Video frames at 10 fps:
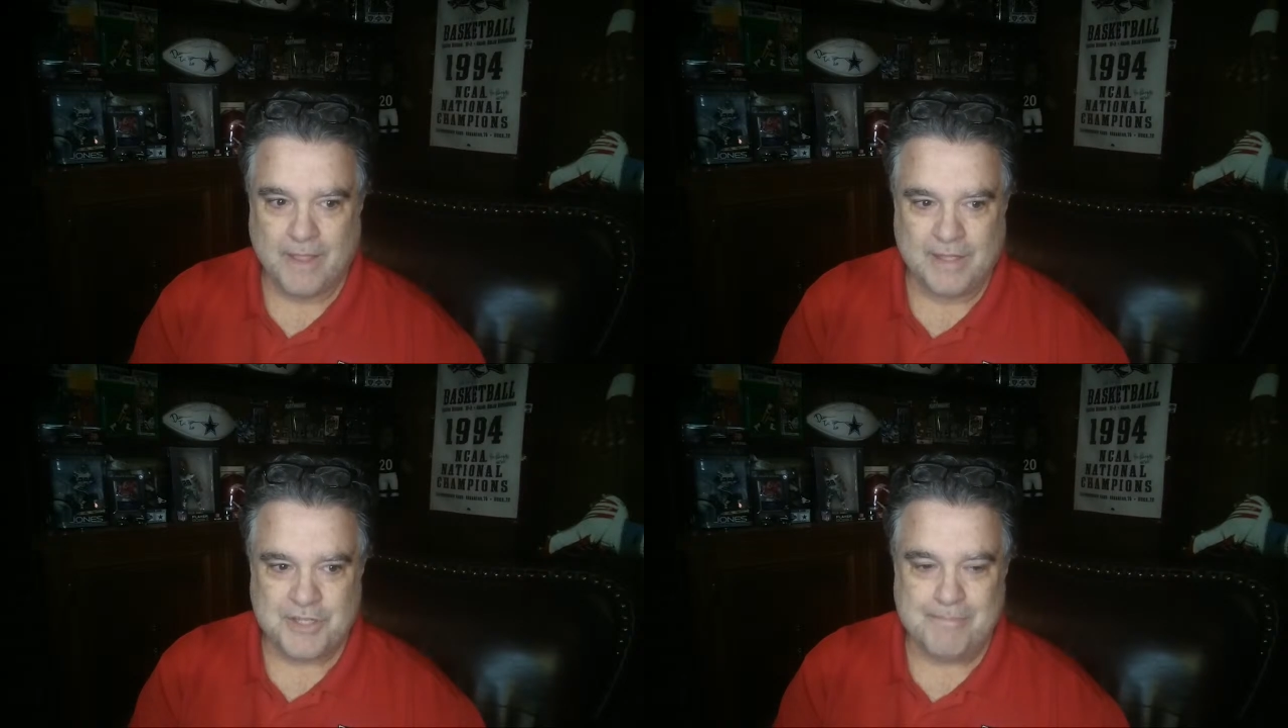
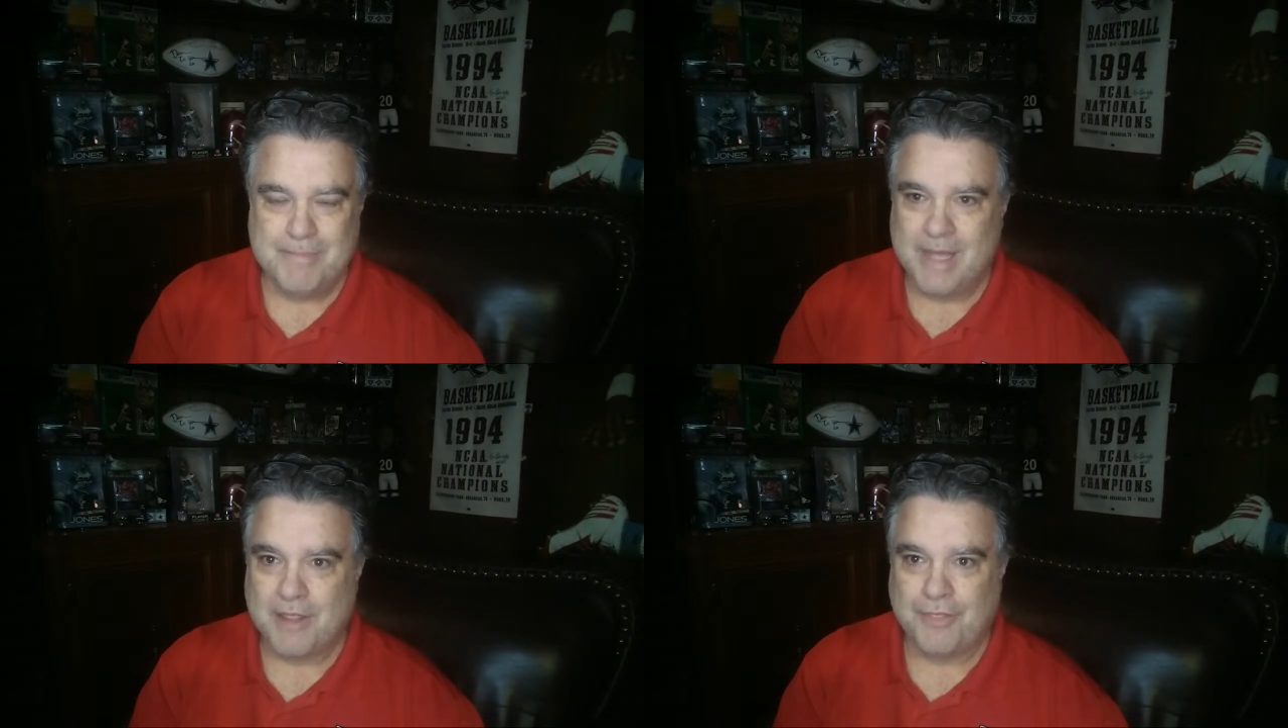It's a
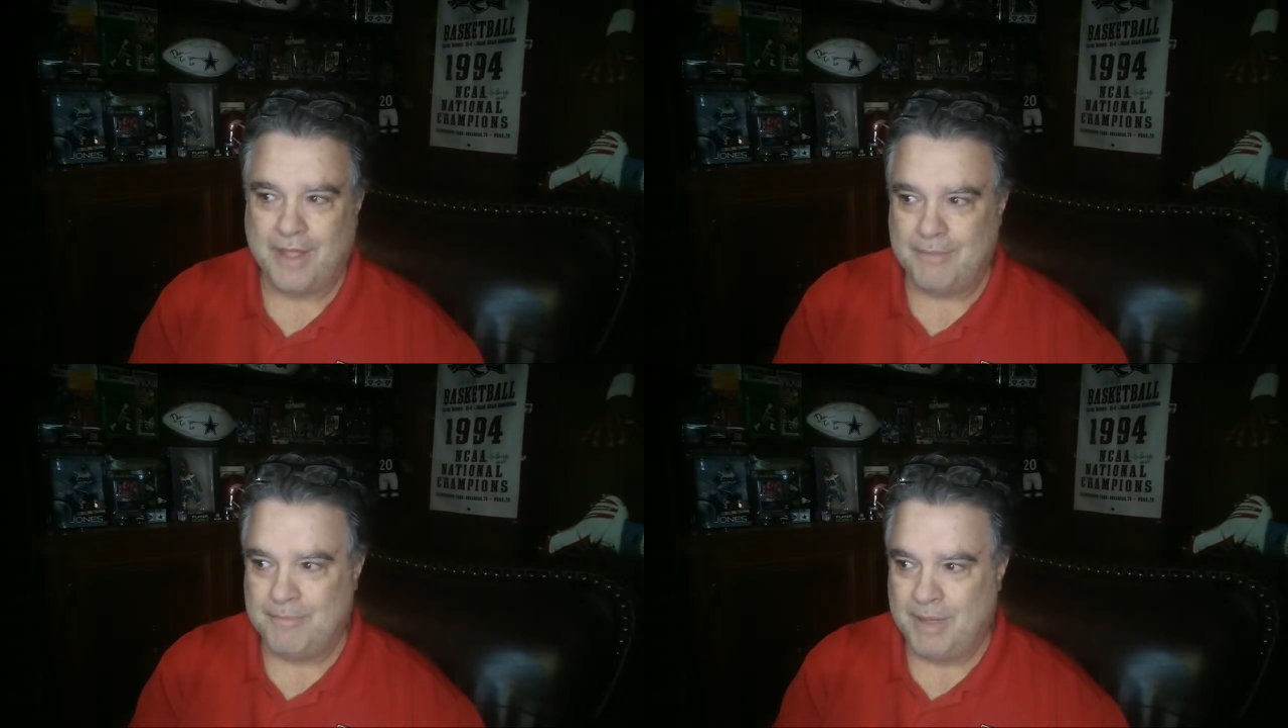myth
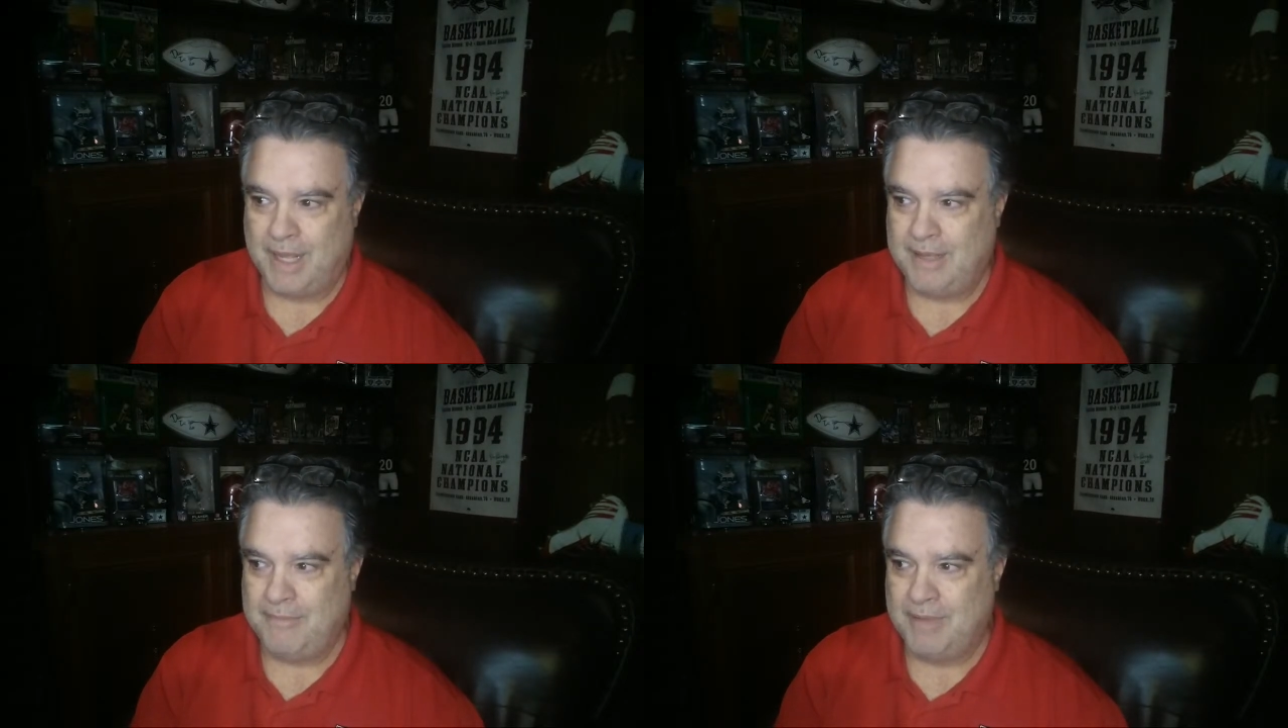that
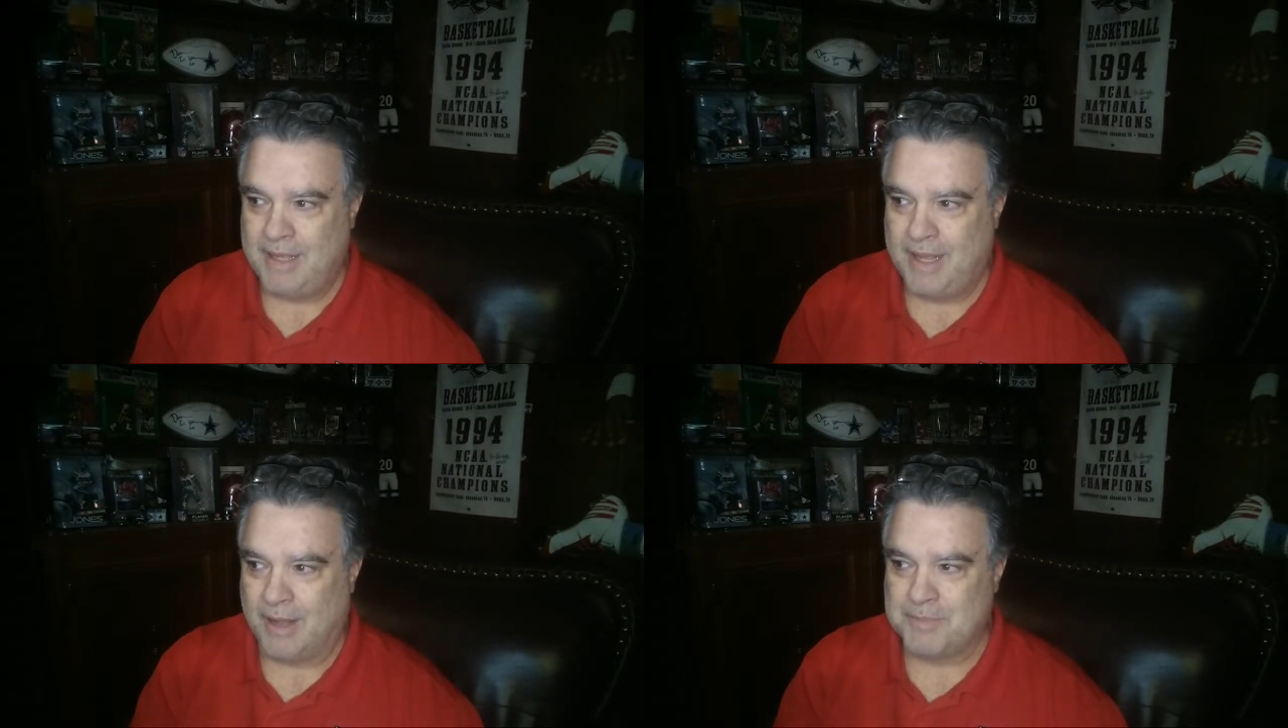he
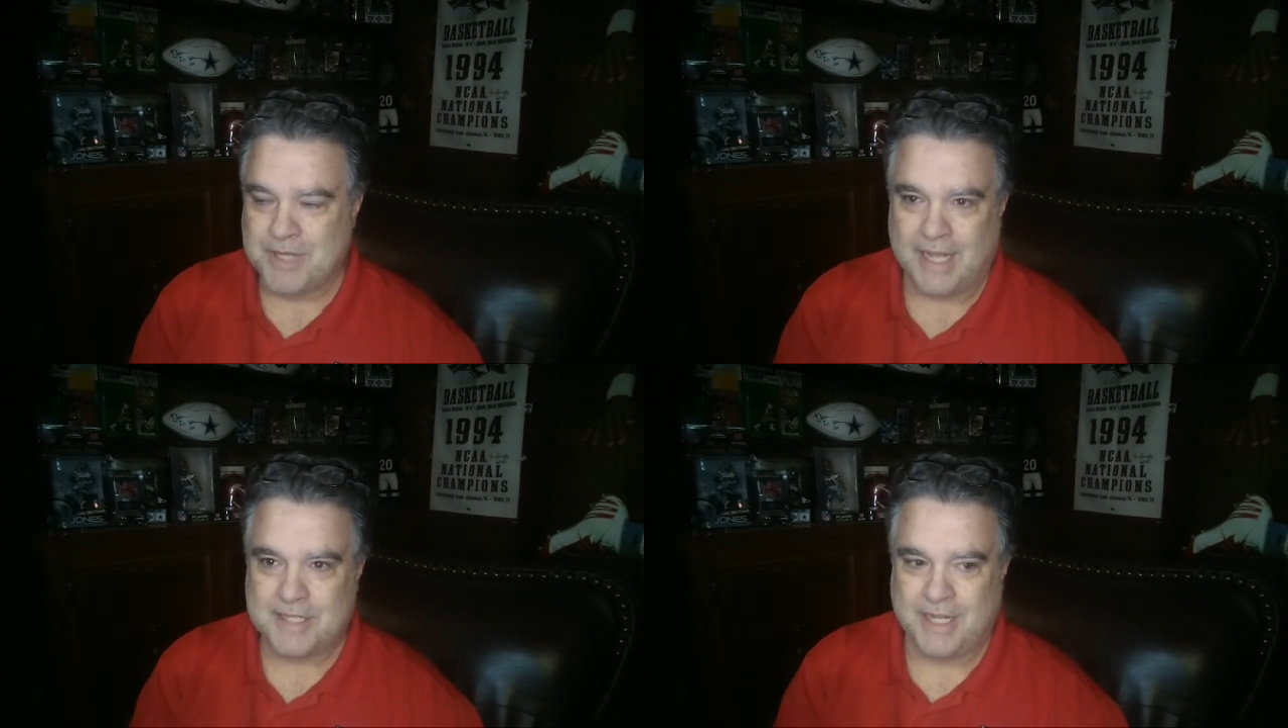he helps guys